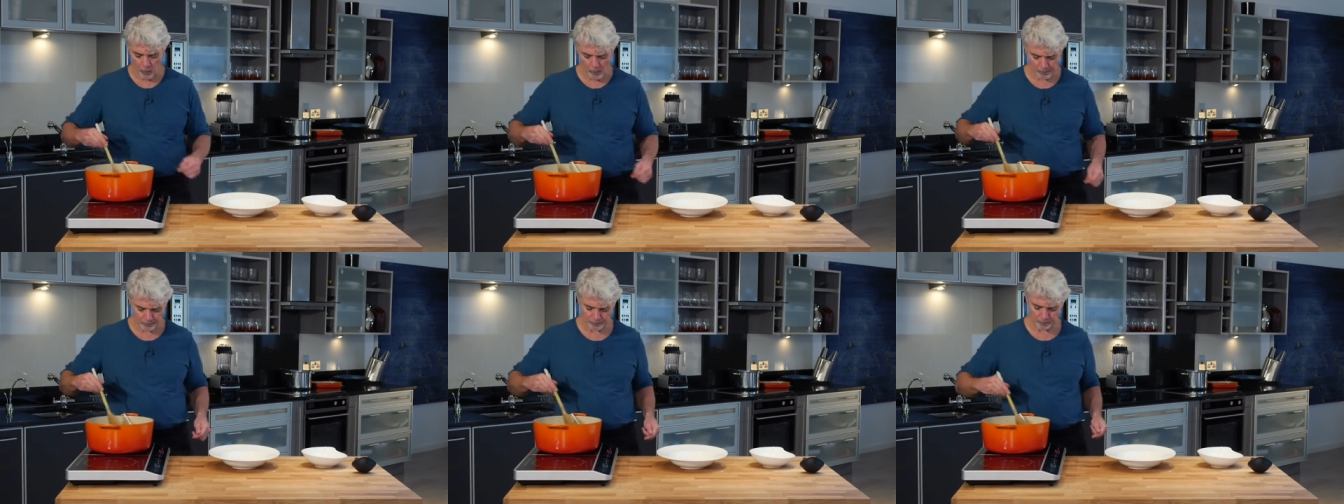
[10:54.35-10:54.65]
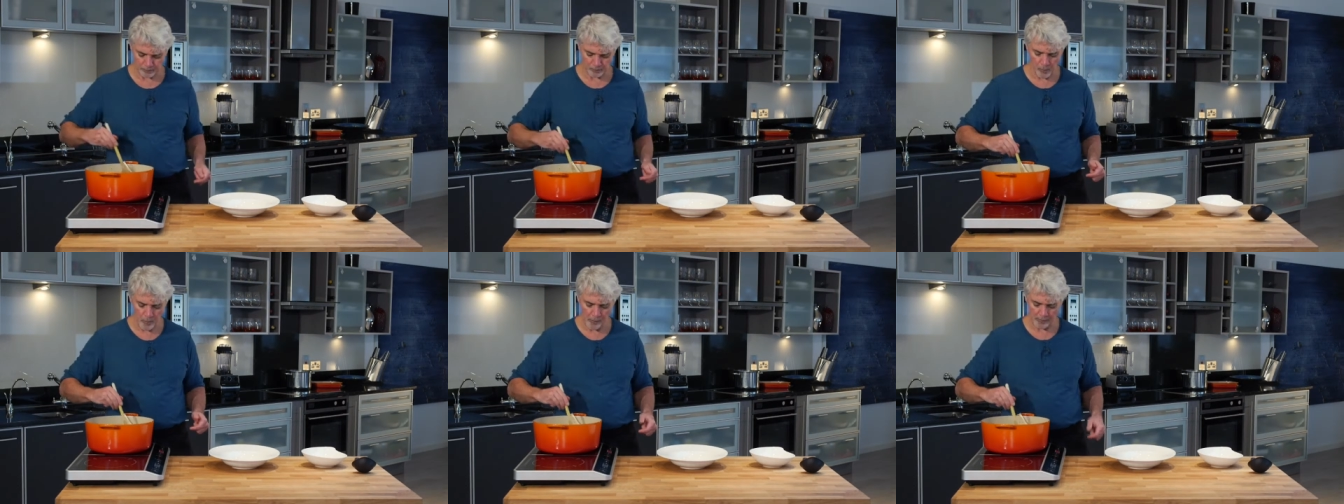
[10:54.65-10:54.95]

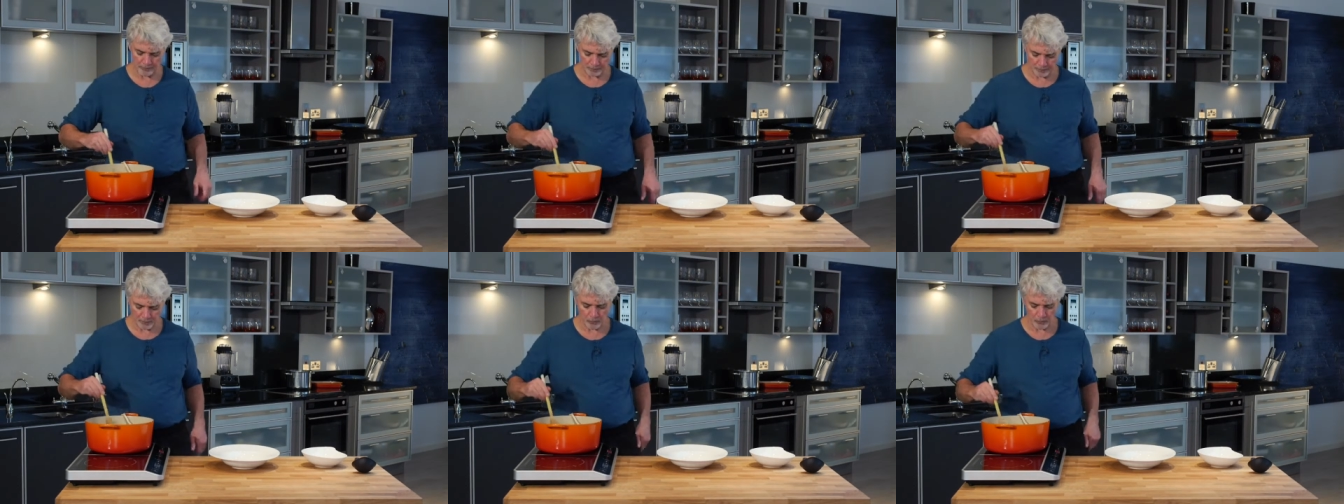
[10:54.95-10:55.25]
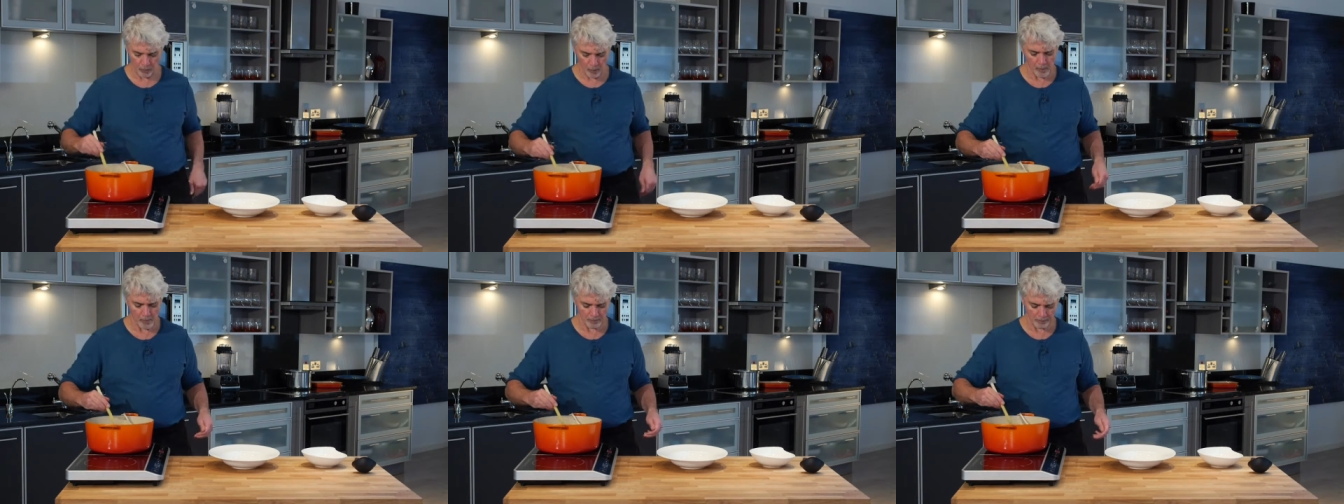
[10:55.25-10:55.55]

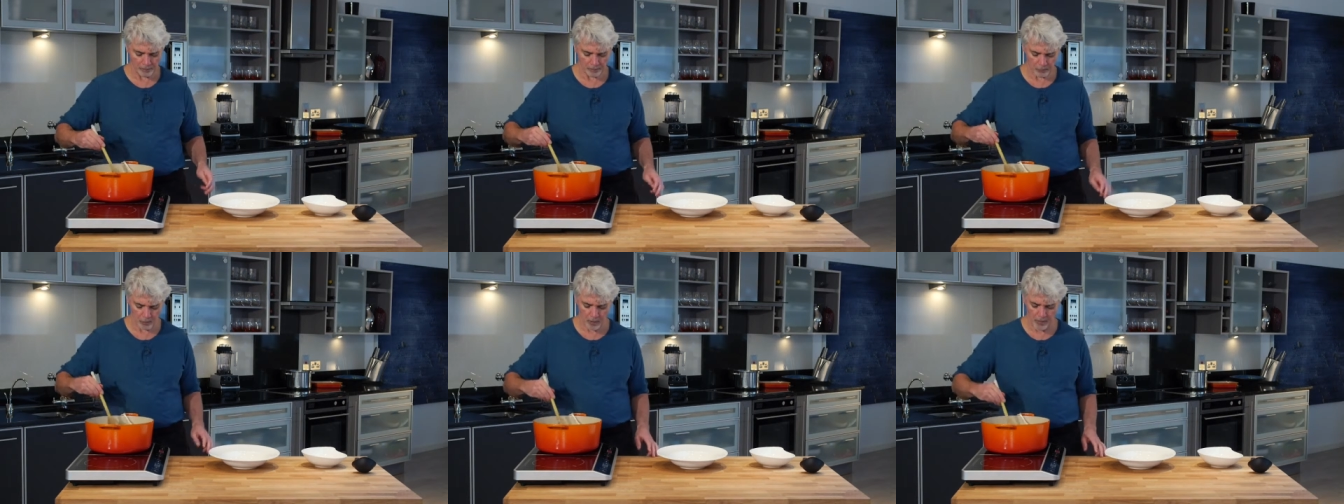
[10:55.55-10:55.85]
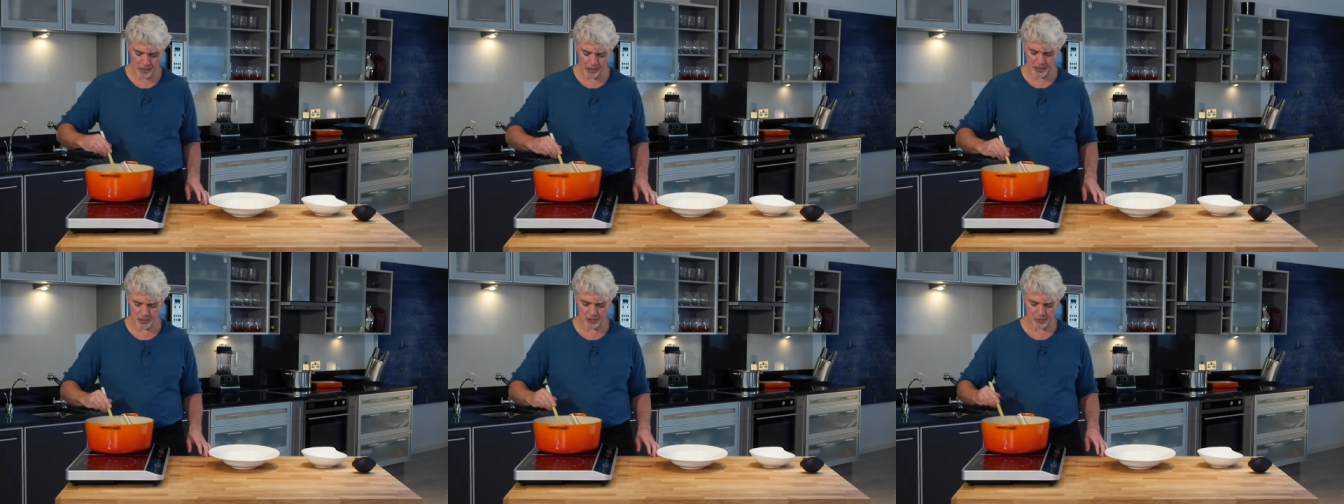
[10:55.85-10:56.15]

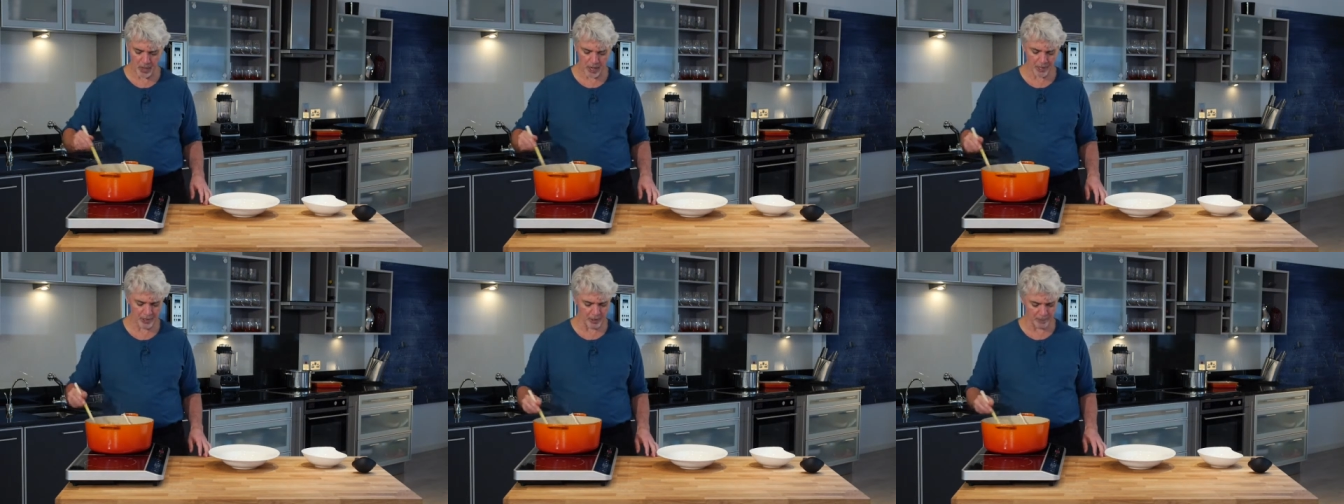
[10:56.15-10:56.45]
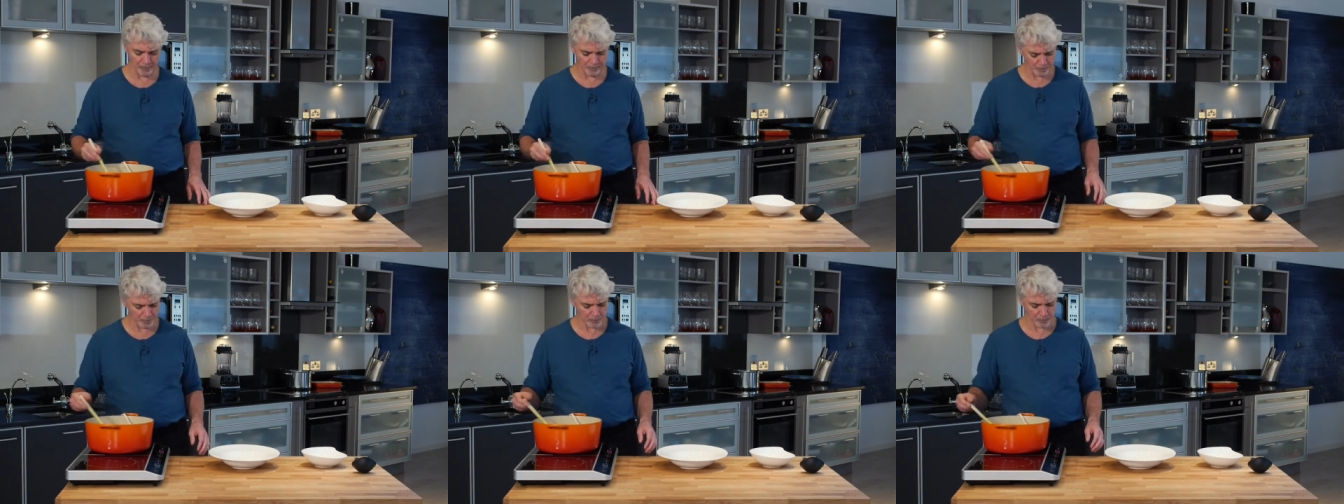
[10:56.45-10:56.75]
This is ready.
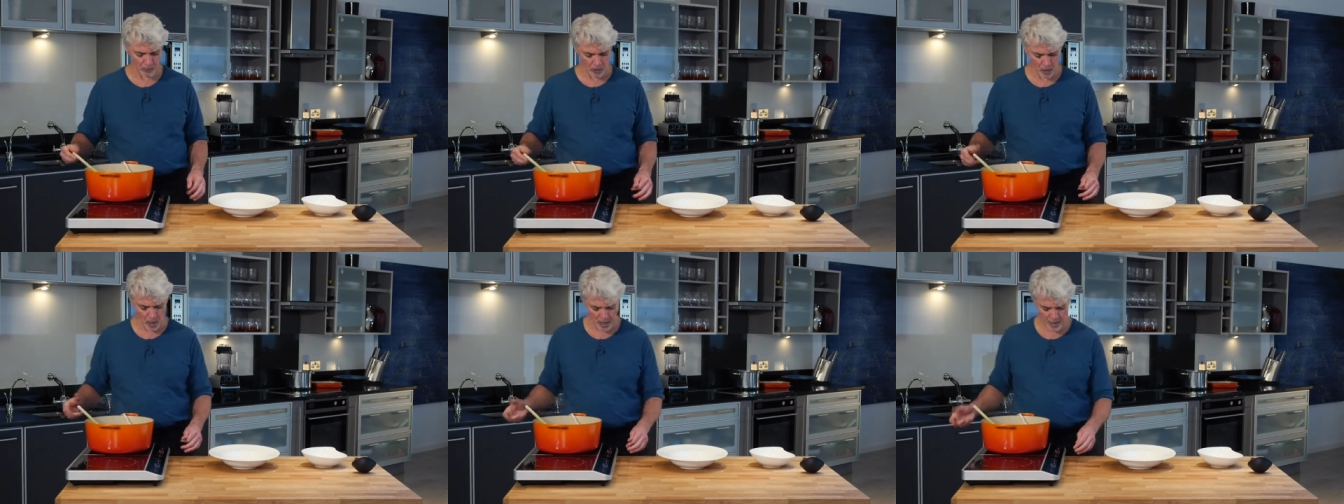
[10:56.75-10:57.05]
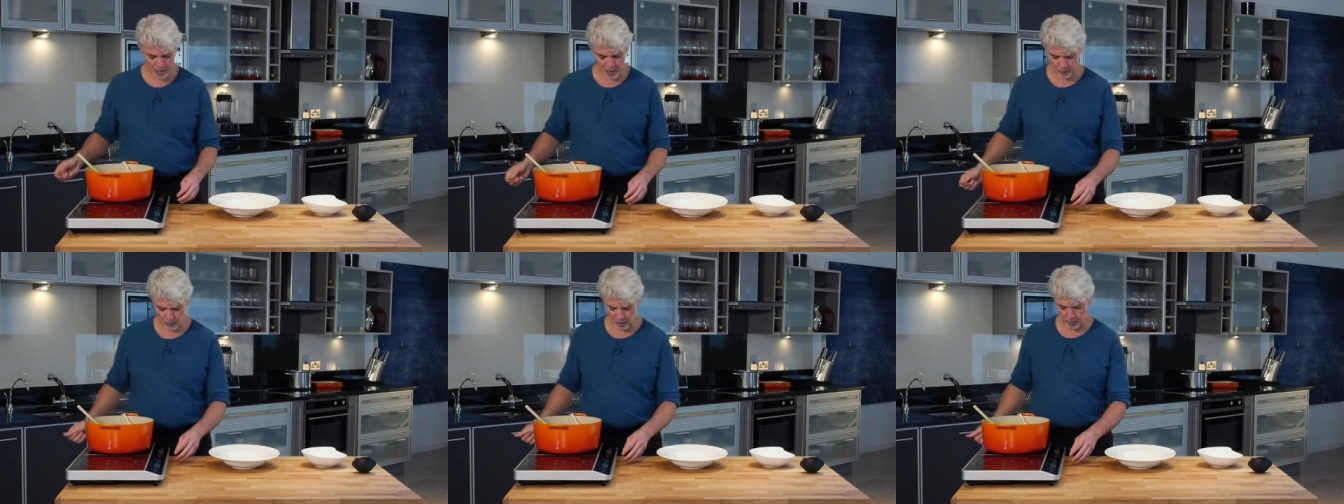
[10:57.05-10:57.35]
I
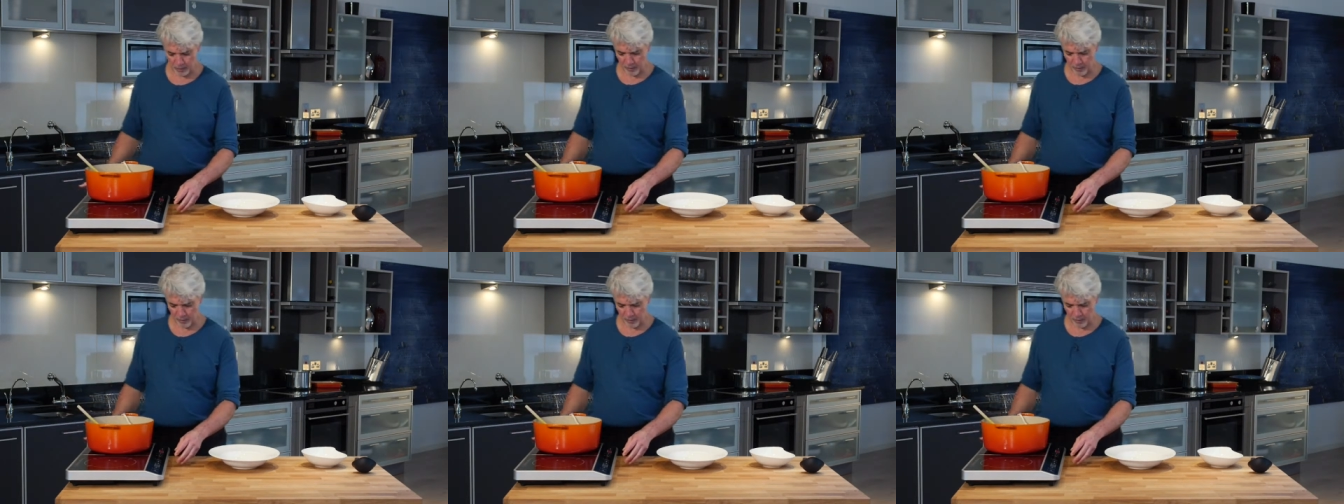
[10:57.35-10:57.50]
think we're